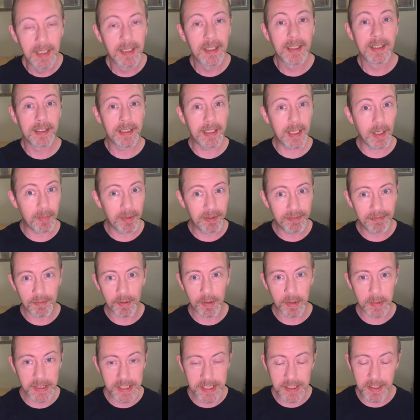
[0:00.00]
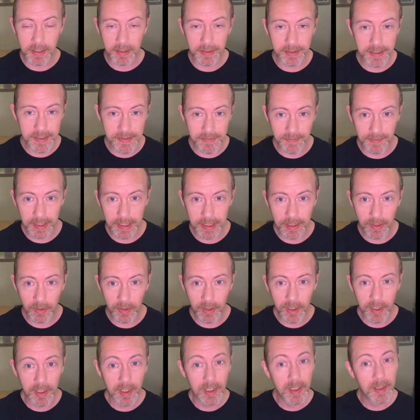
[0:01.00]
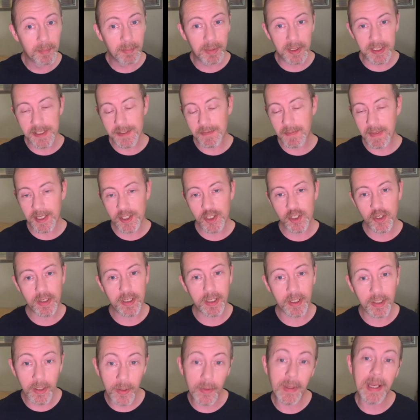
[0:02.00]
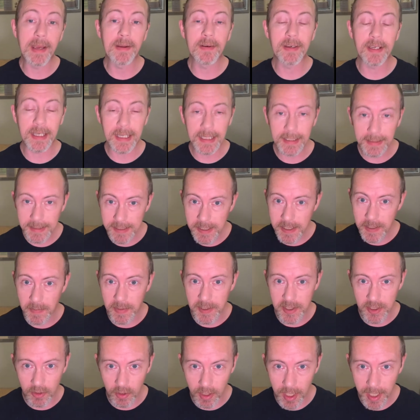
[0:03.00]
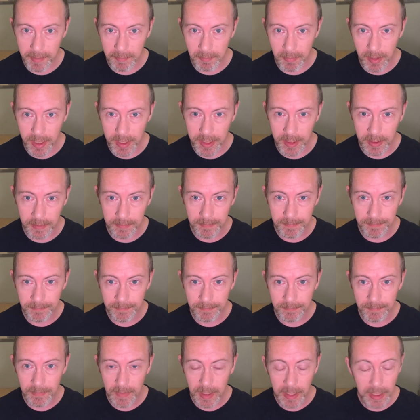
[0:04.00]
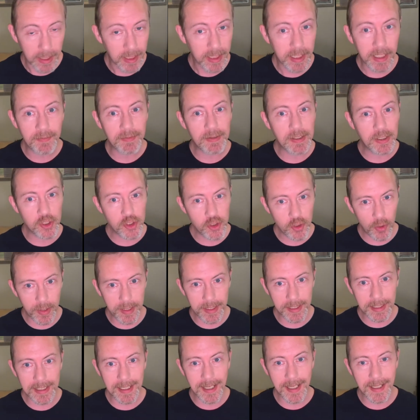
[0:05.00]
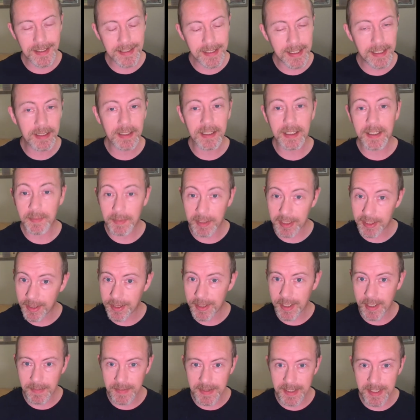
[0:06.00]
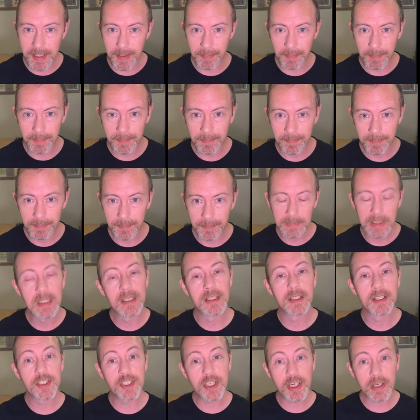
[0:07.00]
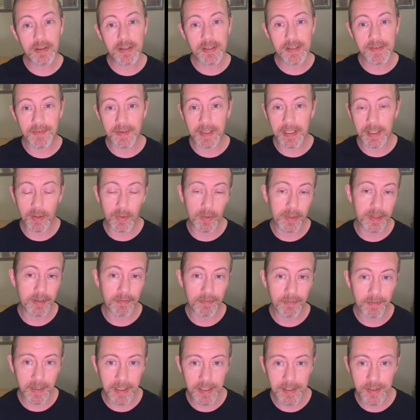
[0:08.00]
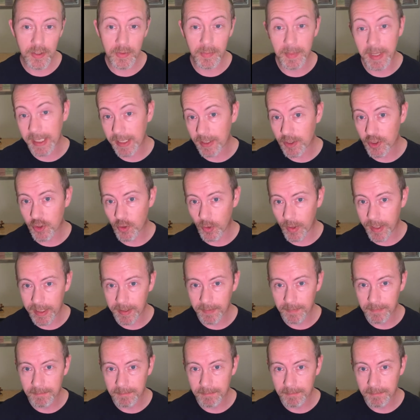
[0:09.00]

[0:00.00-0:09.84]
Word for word: Now, before we start this video, please make sure you go down and hit the subscribe button. If you enjoy the content, give me a thumbs up. Share this video with your friends who may enjoy it.